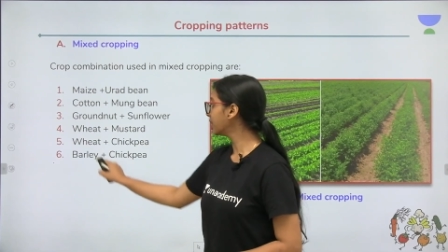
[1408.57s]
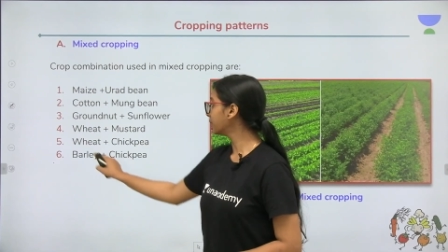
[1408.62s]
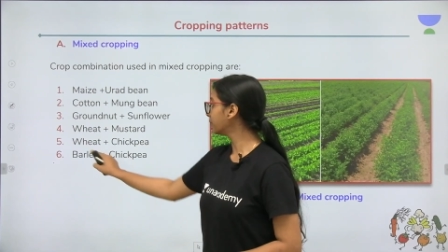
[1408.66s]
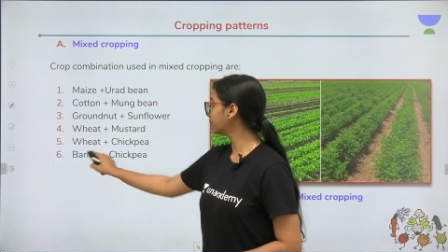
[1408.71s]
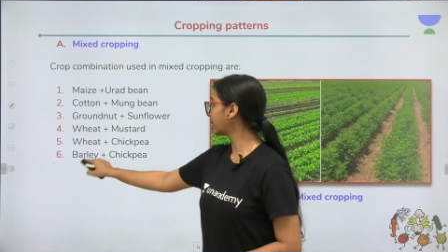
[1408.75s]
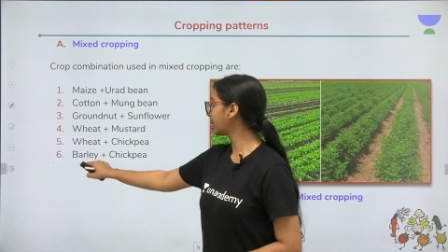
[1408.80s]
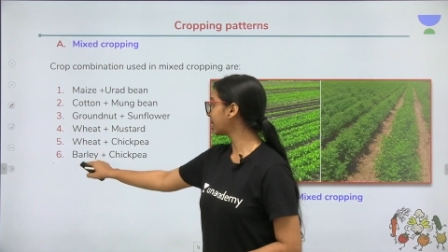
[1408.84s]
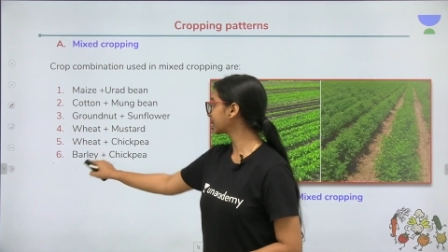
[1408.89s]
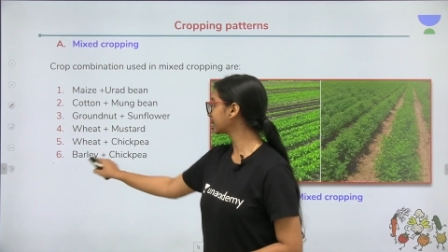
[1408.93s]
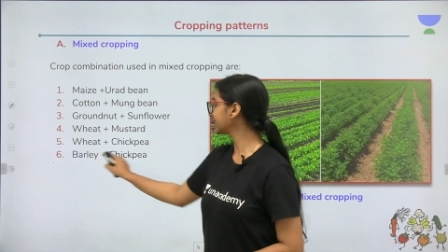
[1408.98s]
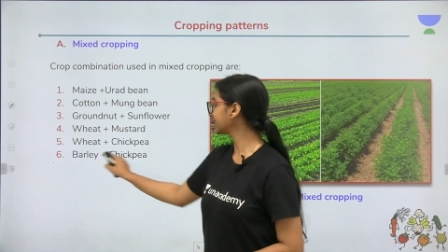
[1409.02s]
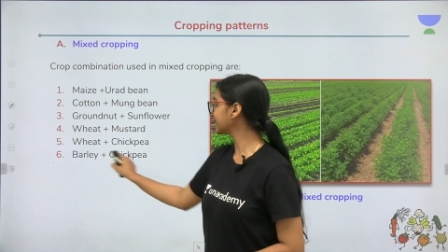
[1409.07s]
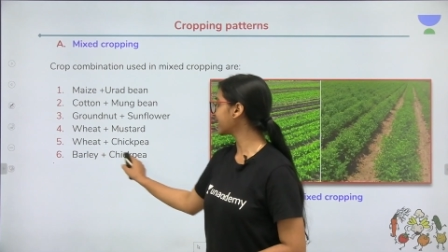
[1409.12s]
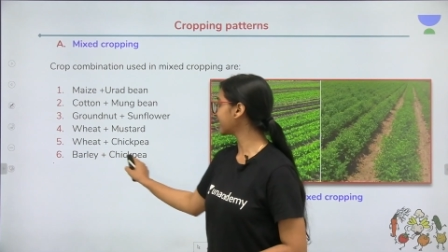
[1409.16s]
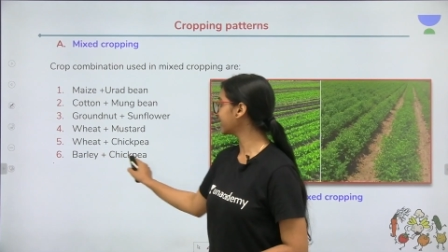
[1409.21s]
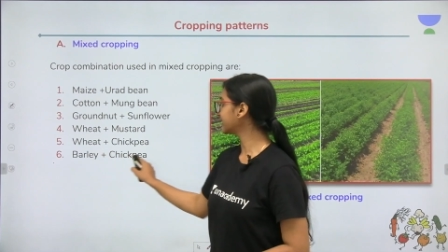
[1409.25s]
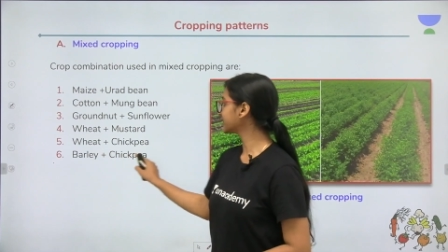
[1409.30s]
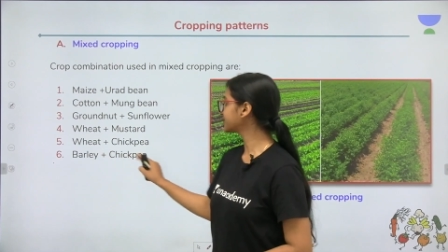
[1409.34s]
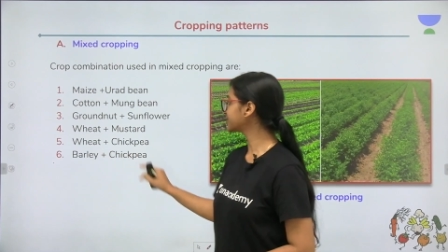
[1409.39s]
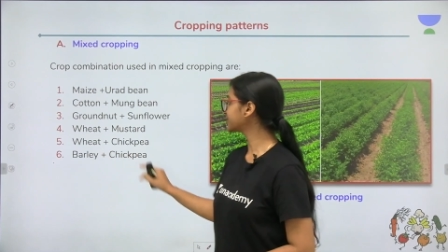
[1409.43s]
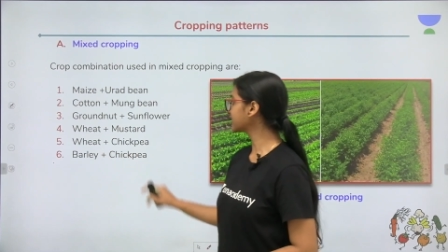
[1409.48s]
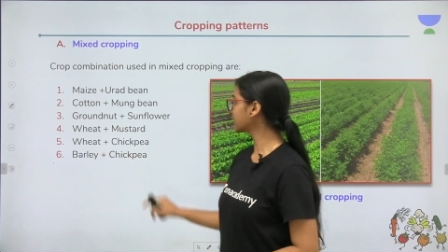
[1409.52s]
barley
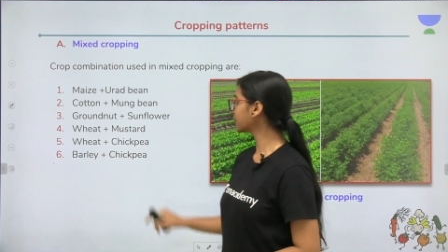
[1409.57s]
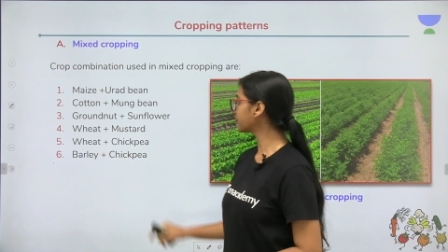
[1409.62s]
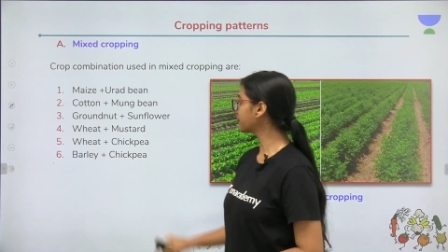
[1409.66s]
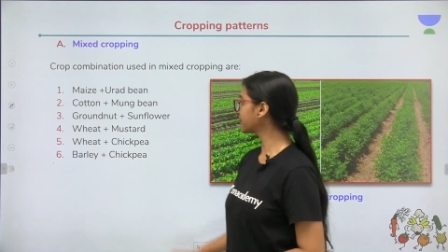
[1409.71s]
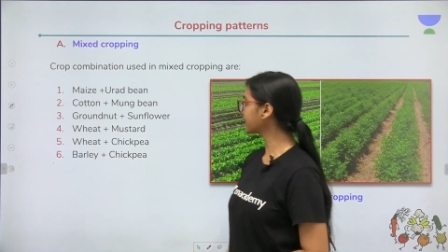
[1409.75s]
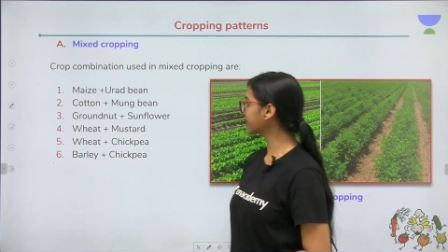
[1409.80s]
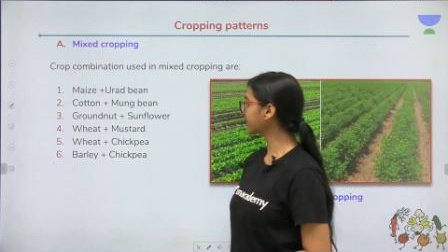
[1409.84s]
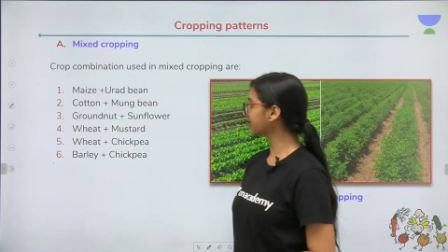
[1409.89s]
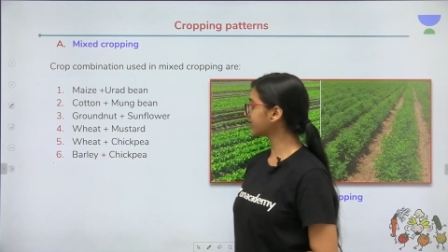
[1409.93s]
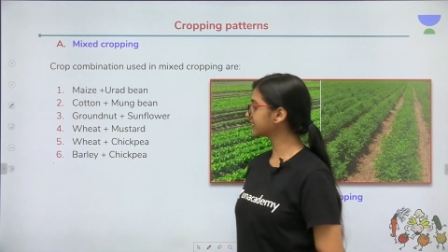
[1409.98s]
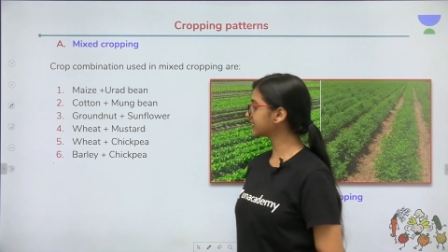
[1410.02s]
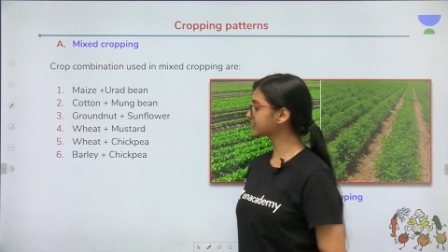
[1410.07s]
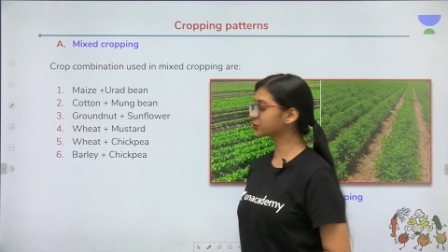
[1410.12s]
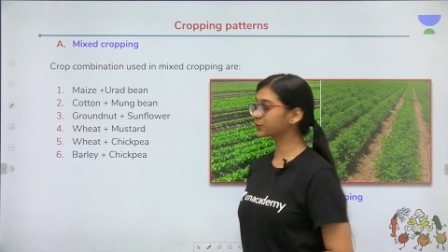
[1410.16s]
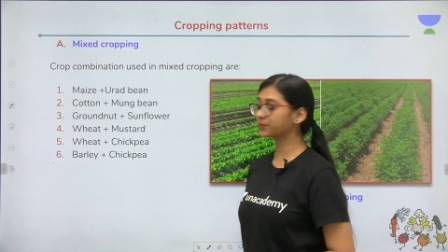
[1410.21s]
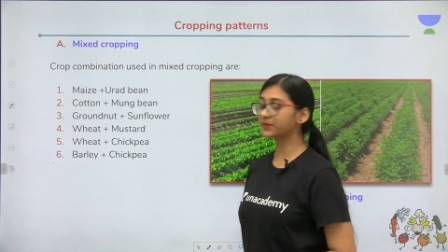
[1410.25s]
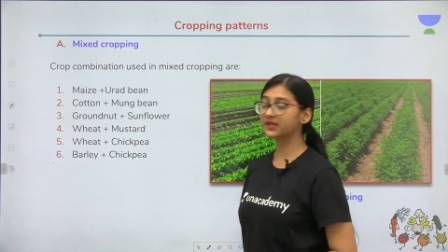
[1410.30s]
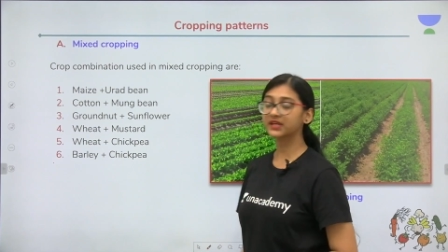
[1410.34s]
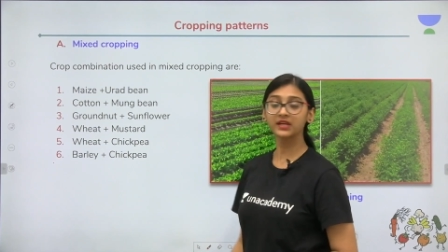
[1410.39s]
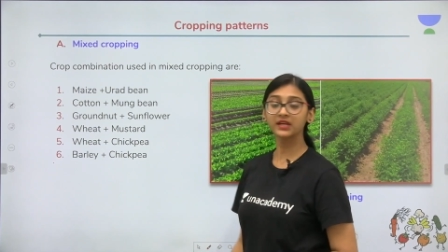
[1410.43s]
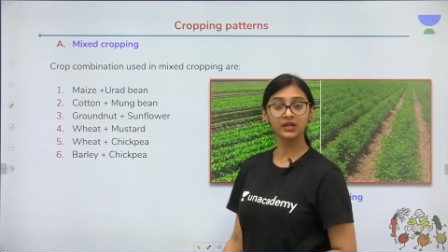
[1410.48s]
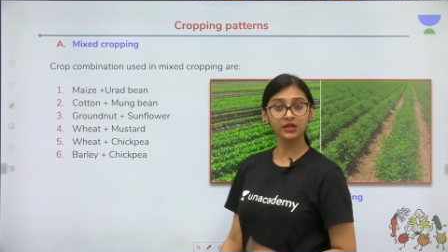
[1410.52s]
and chickpea
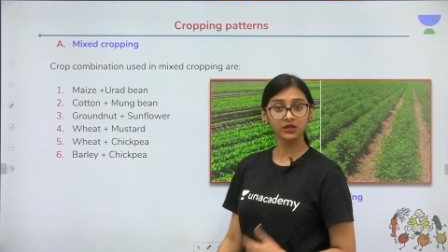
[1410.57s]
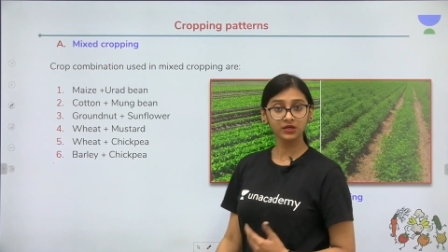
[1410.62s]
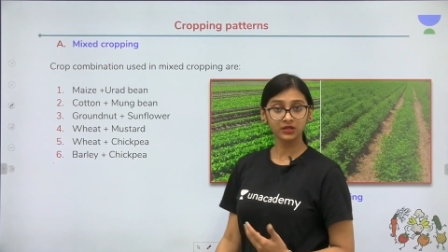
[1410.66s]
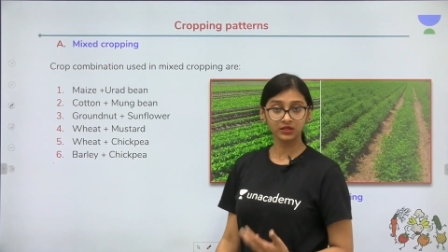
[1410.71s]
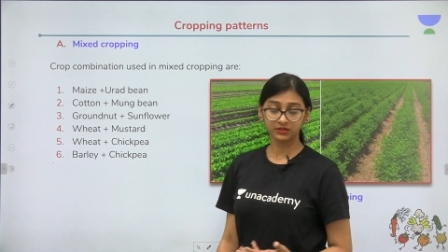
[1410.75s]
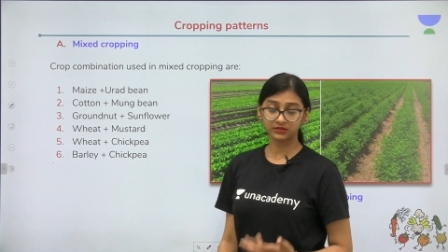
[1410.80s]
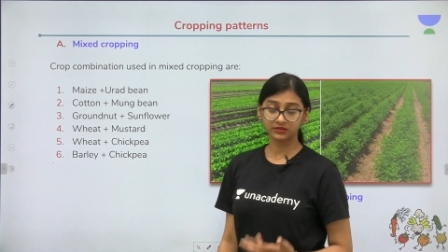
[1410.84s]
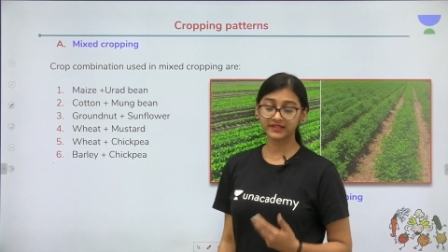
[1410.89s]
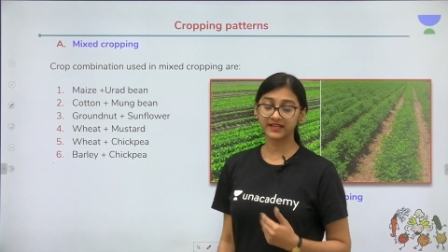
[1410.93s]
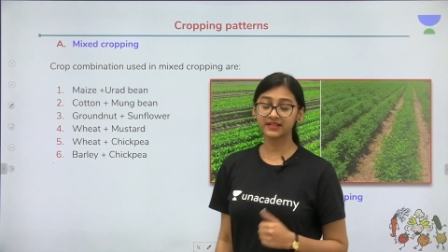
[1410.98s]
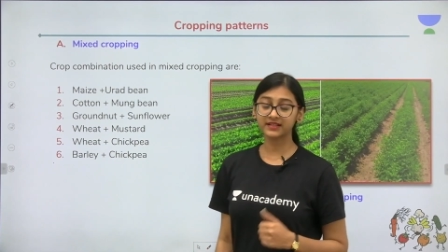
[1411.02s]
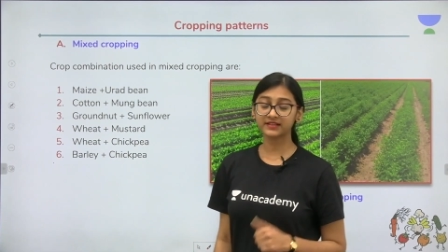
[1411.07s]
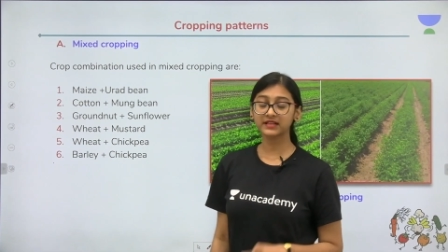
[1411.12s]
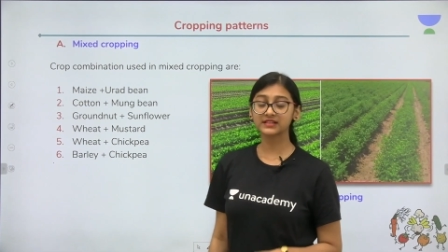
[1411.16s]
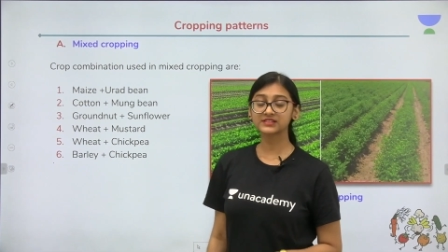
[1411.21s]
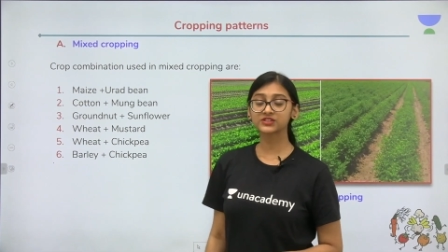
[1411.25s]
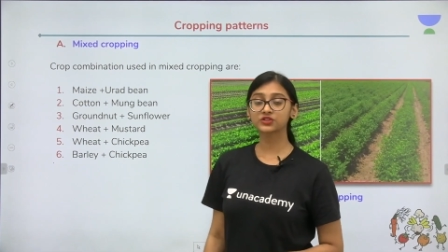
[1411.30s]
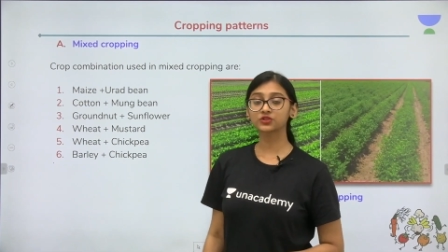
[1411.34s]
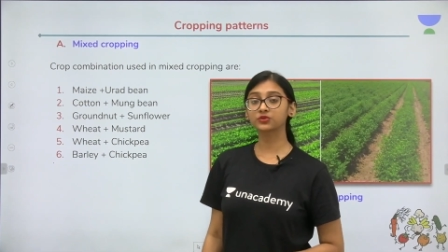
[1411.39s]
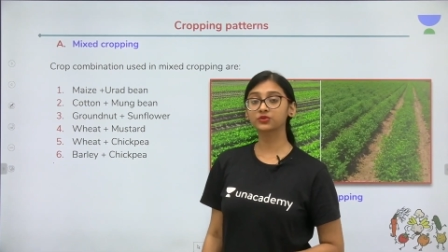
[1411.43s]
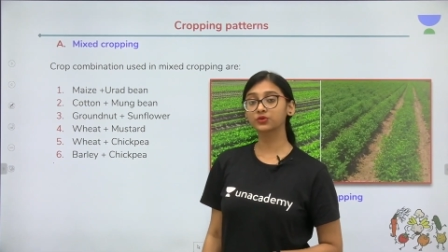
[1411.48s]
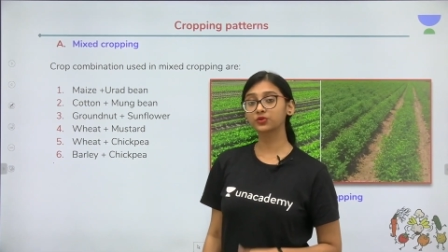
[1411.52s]
can
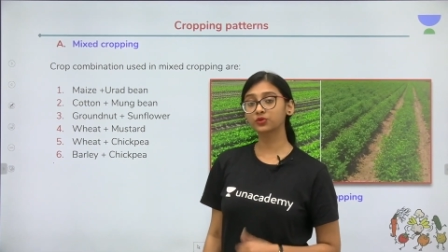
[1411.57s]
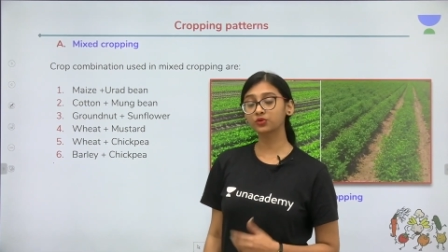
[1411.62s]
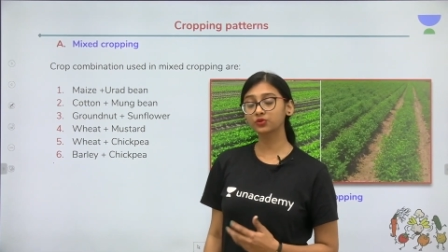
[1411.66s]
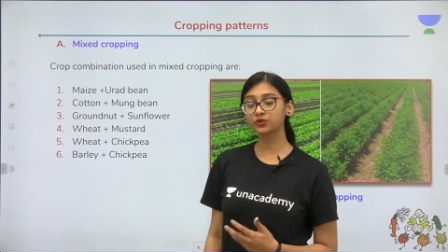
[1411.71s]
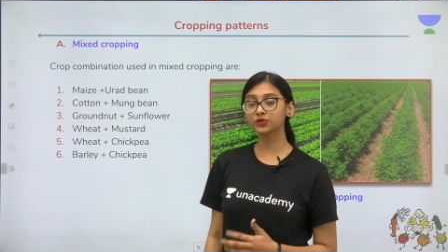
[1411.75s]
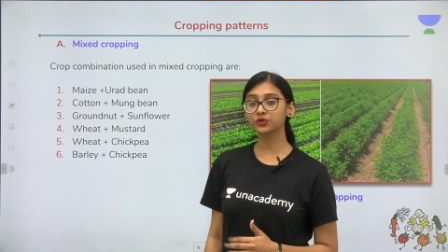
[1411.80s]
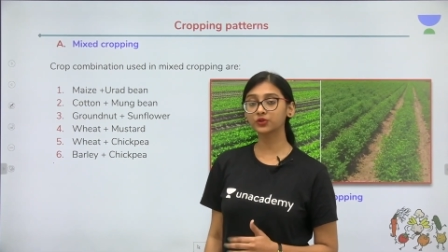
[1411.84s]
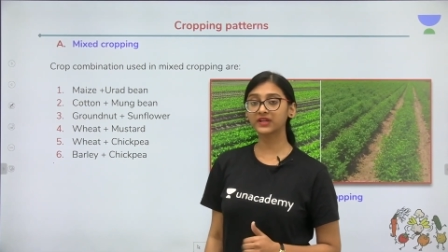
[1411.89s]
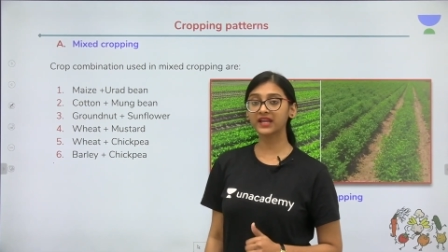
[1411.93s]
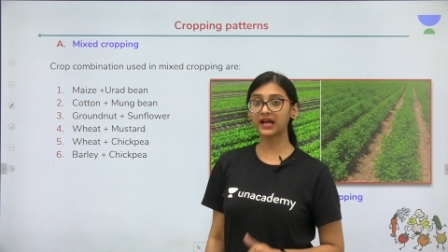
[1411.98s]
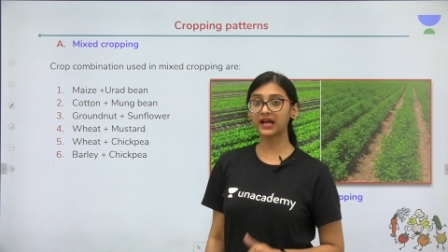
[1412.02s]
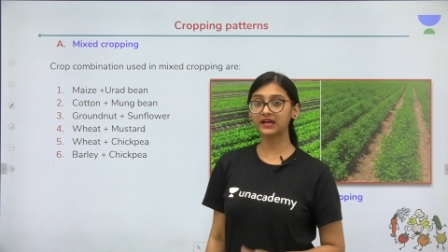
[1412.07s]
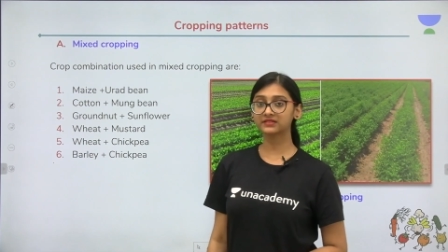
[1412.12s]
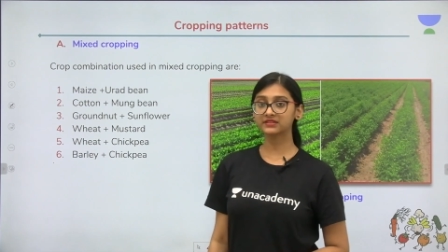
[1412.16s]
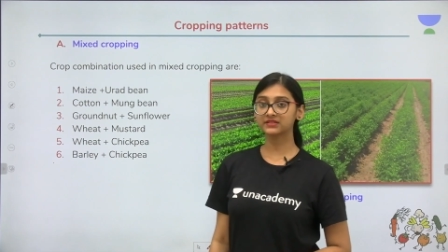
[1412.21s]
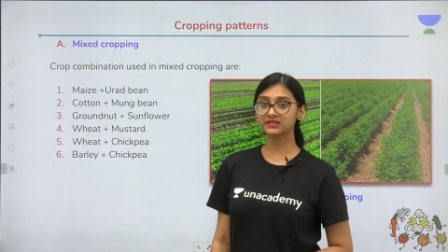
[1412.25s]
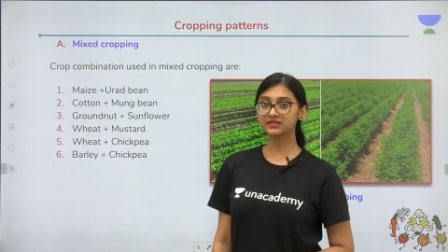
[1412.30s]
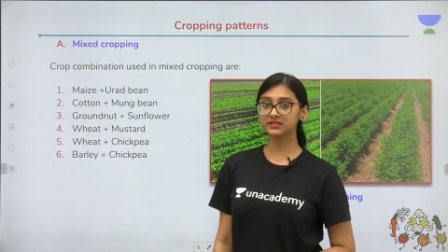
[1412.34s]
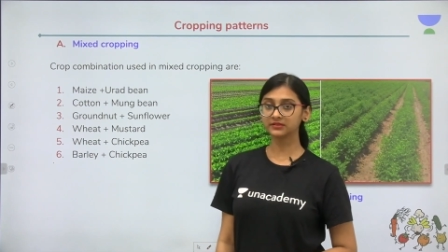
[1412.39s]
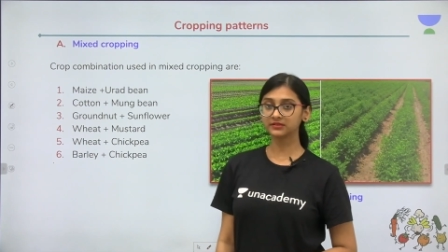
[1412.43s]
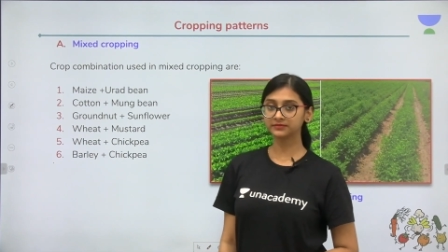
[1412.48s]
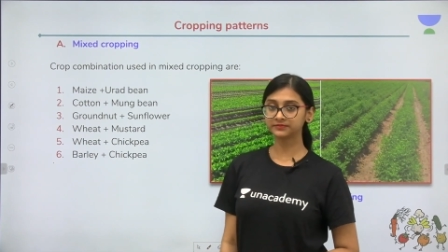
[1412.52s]
also grown
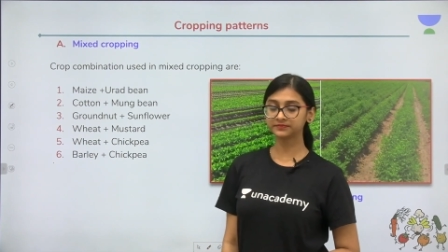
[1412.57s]
together